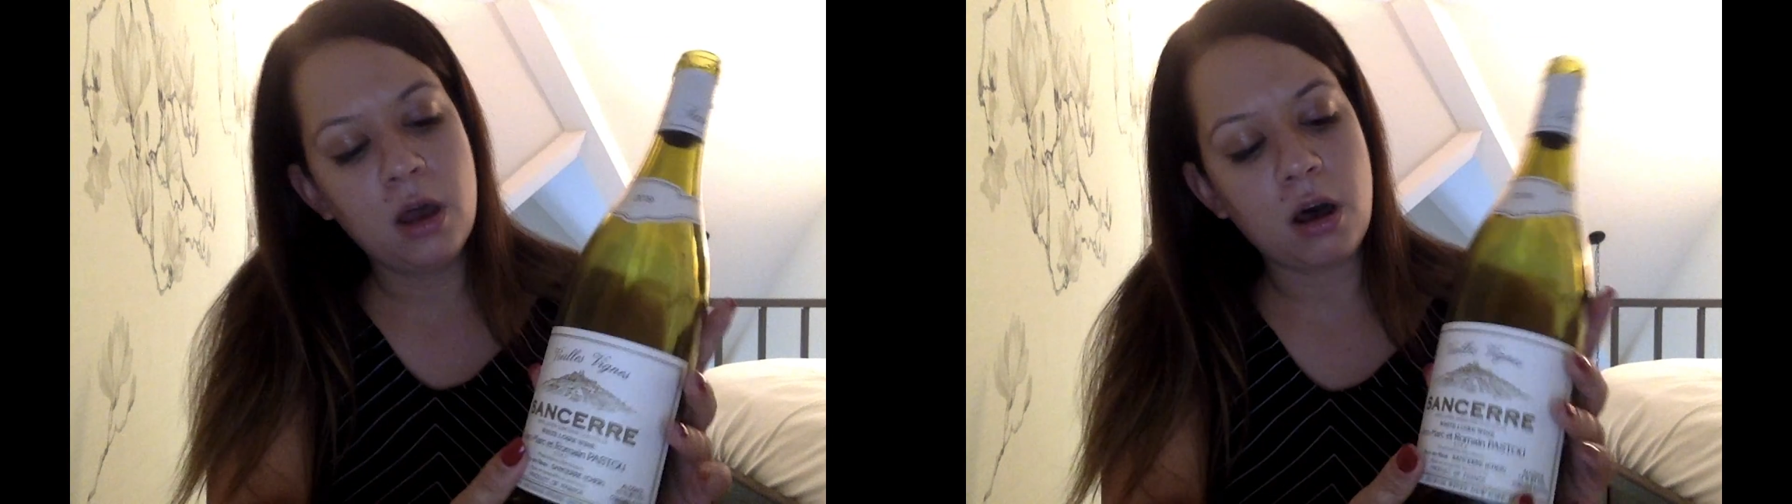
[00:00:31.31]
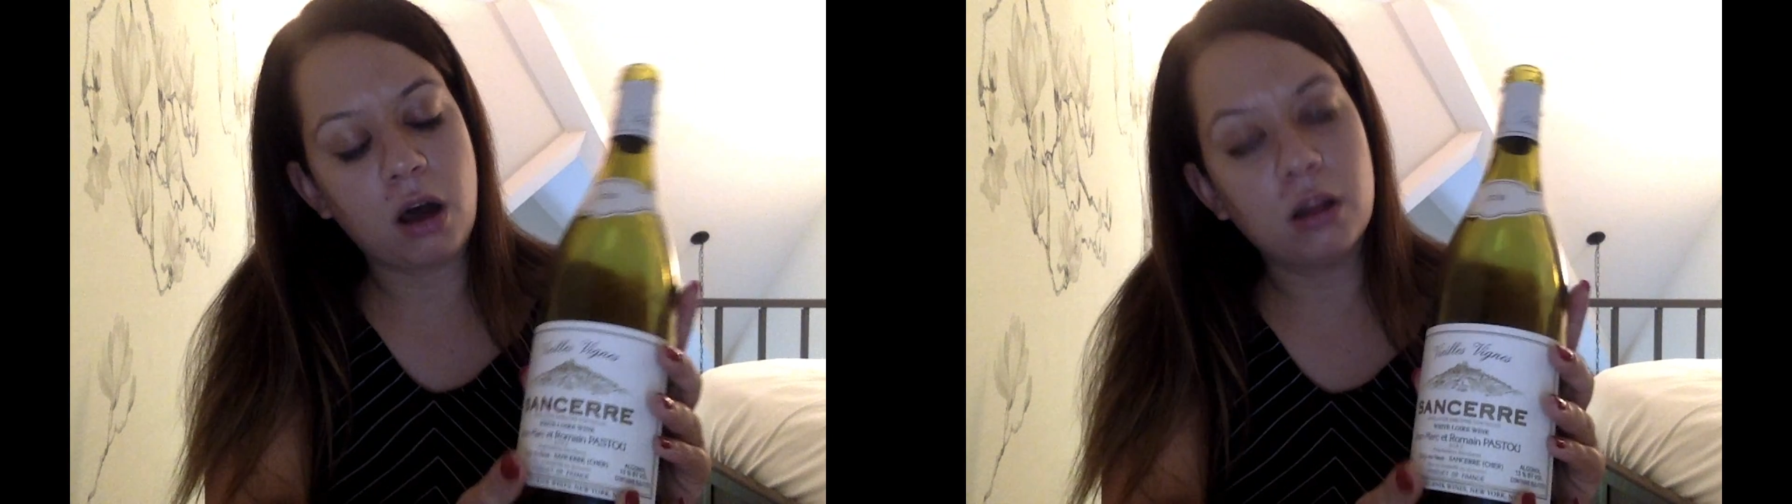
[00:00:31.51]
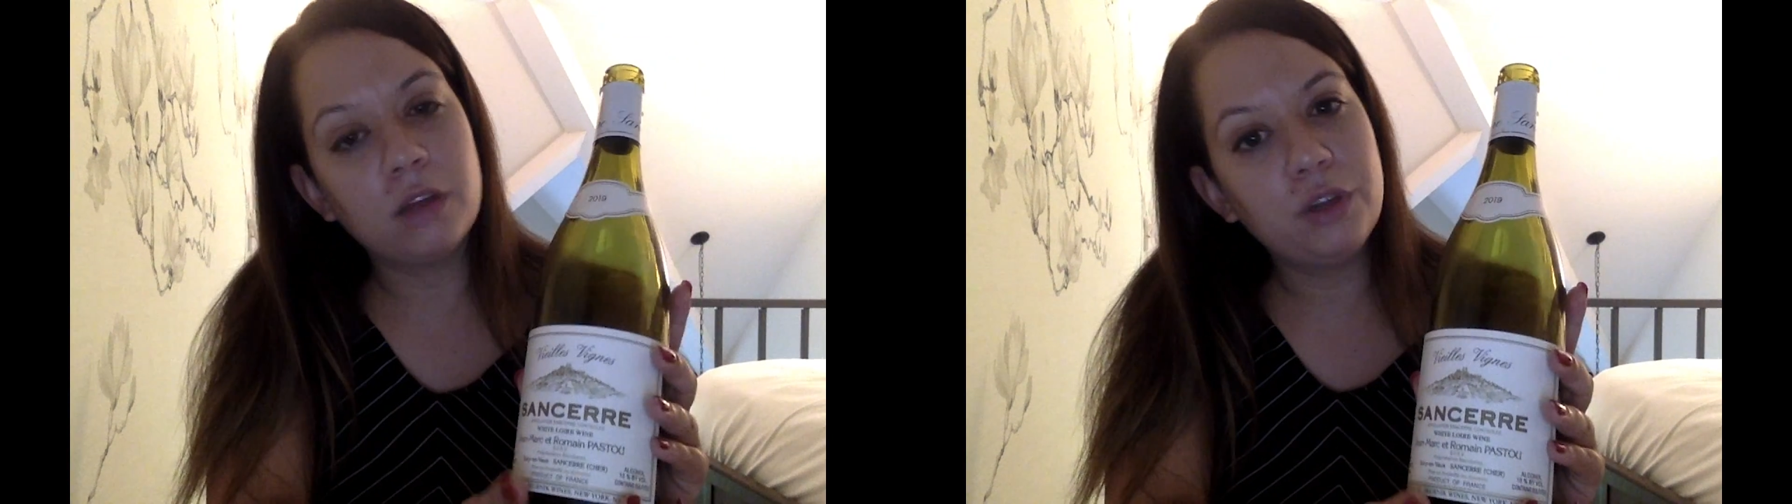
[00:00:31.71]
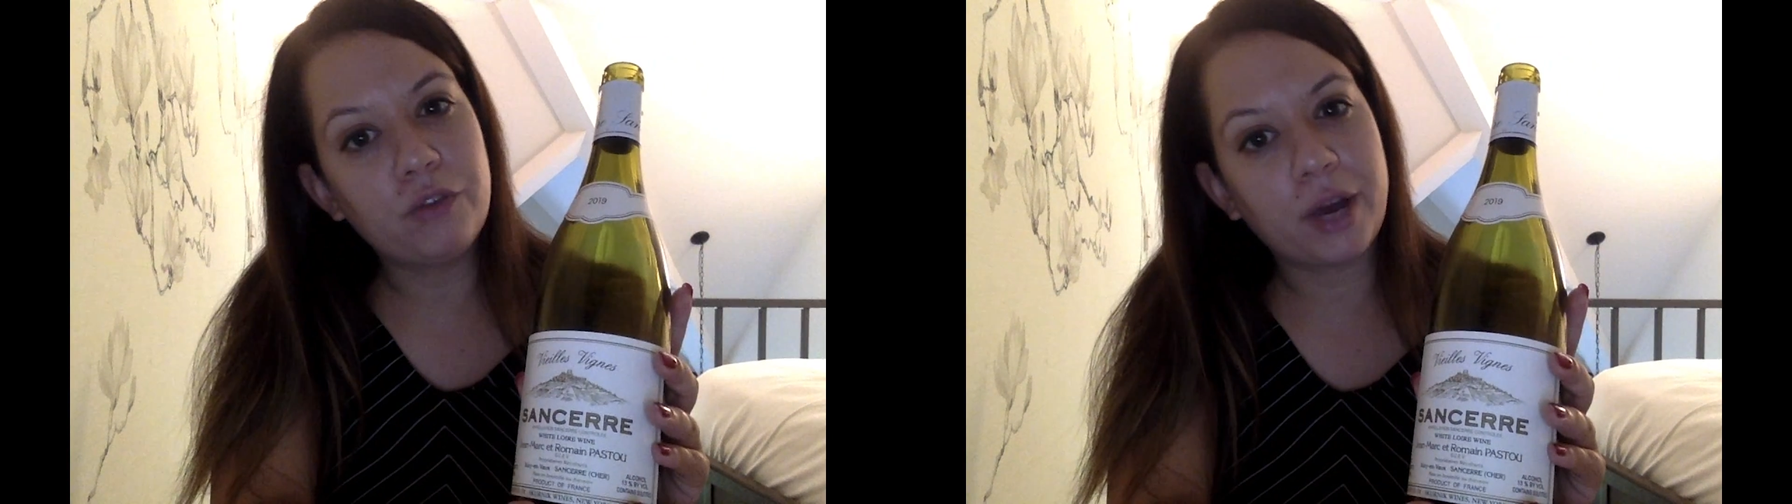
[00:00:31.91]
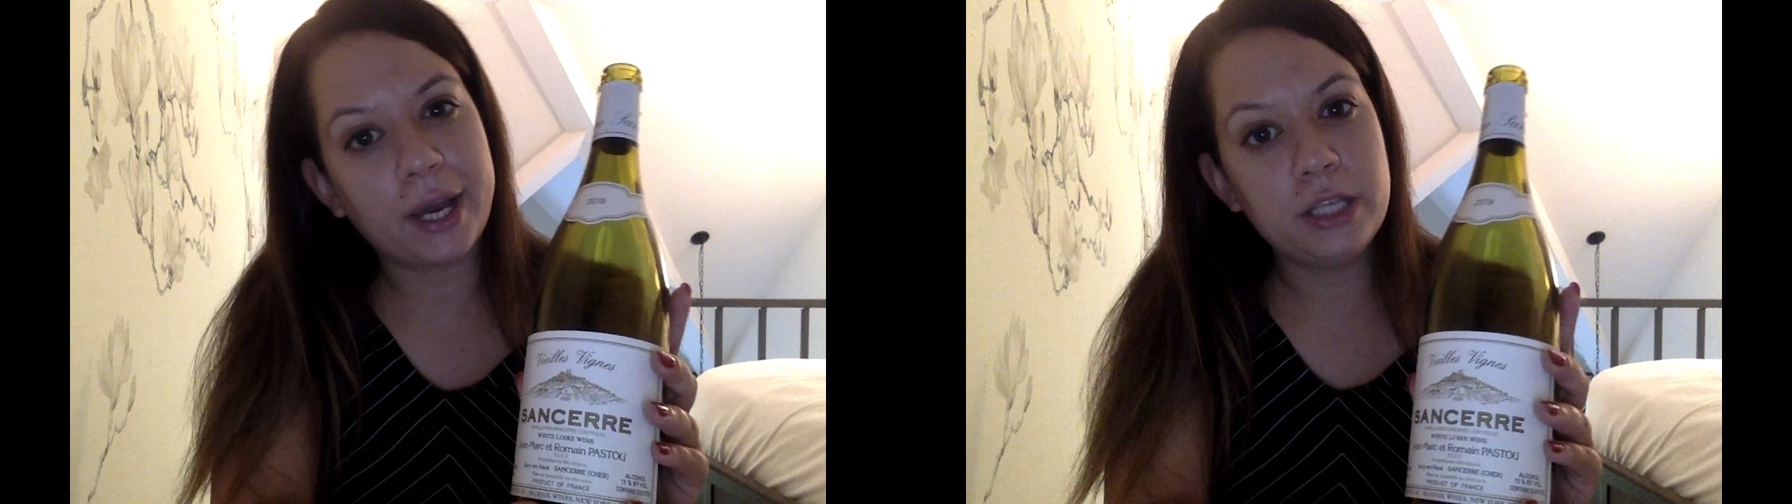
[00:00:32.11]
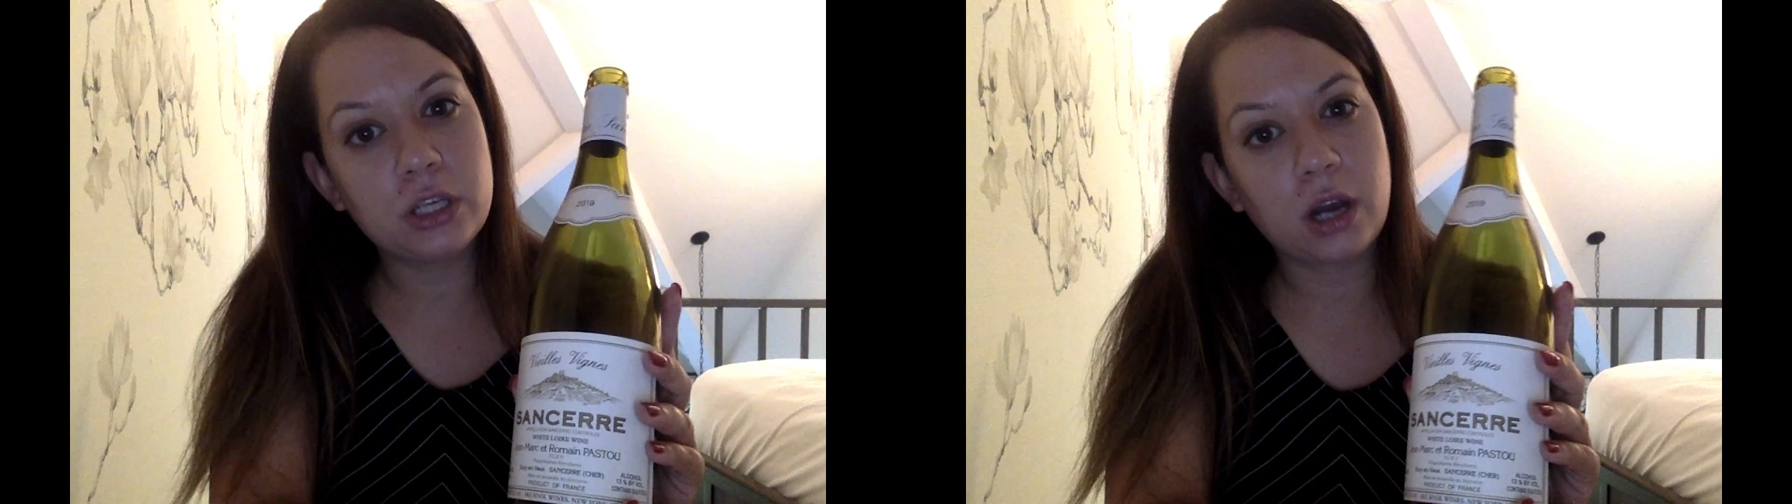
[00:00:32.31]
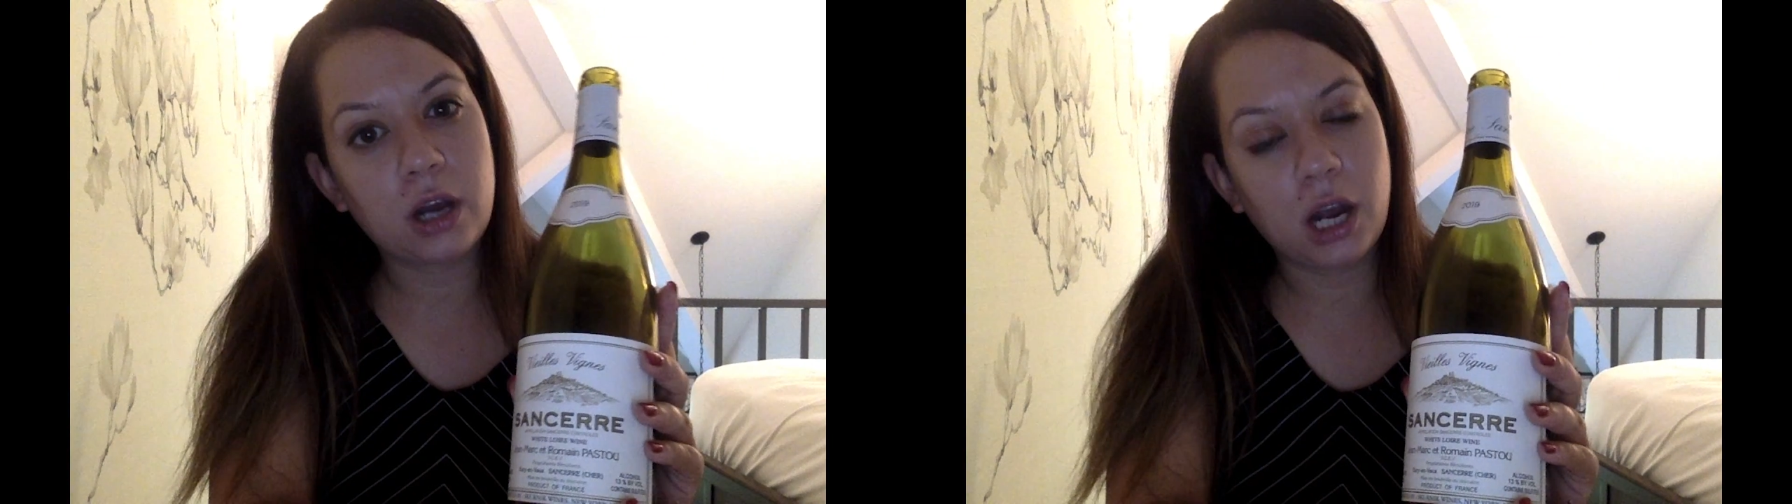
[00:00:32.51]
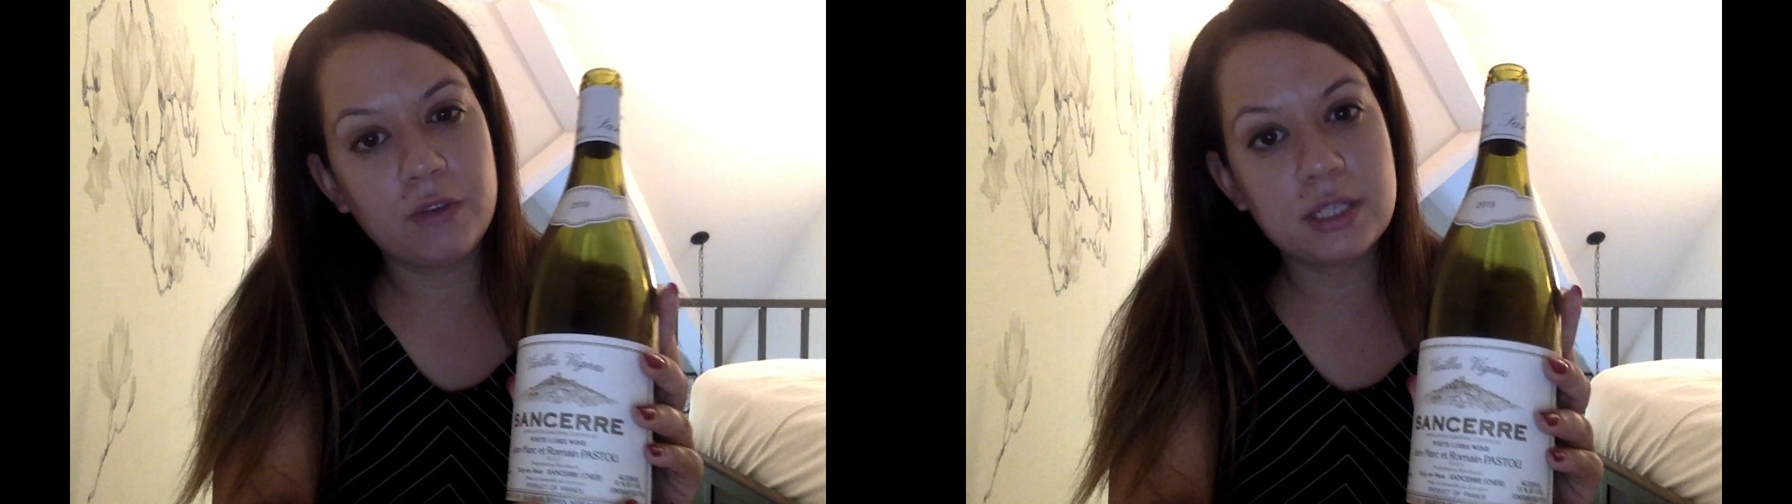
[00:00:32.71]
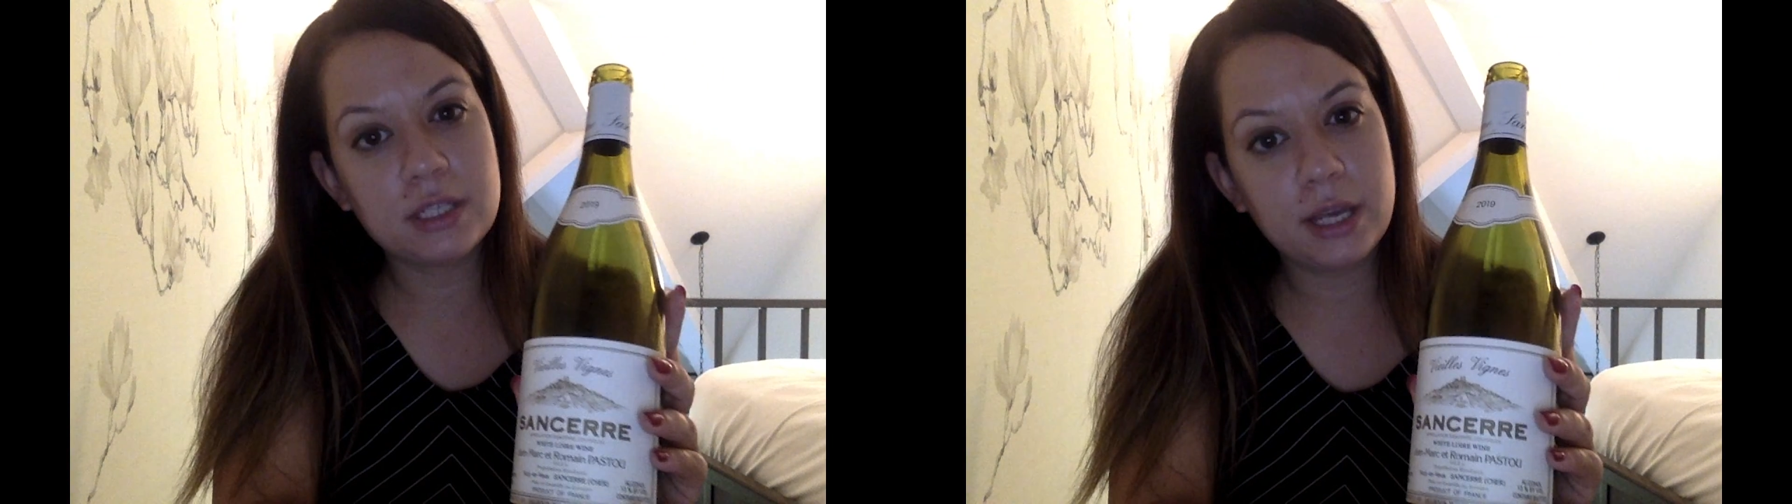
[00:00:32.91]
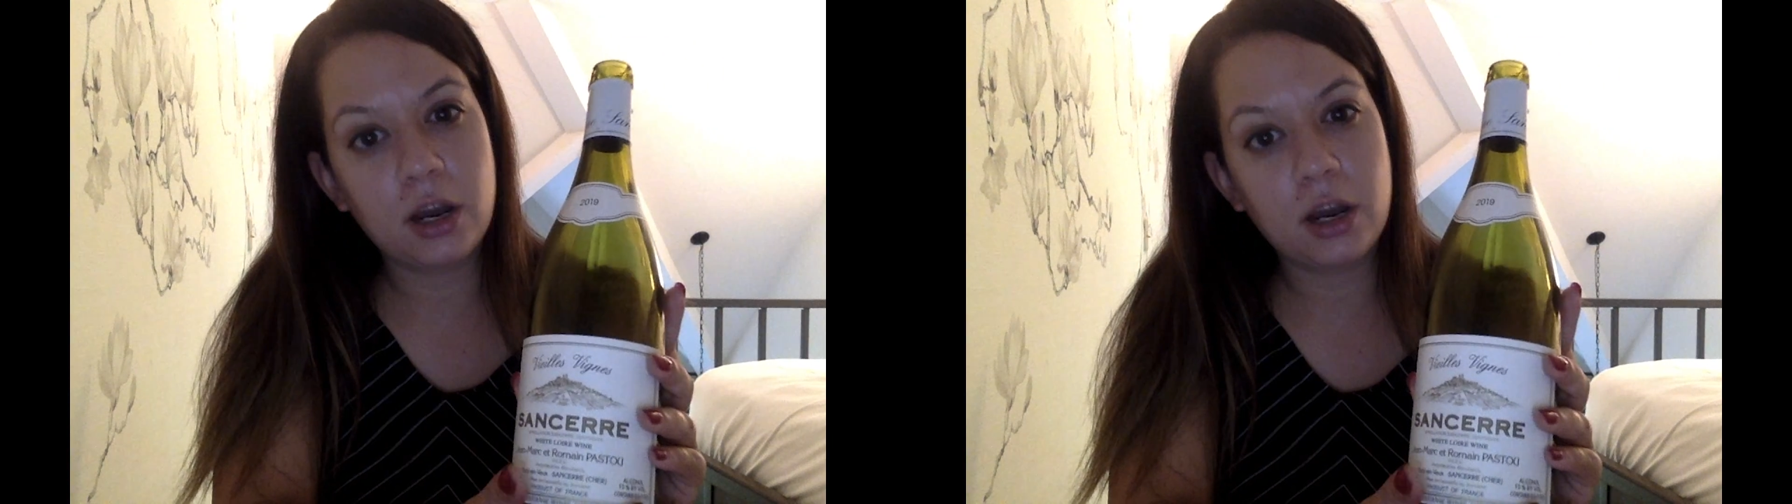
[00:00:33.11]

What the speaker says: All of the vines are harvested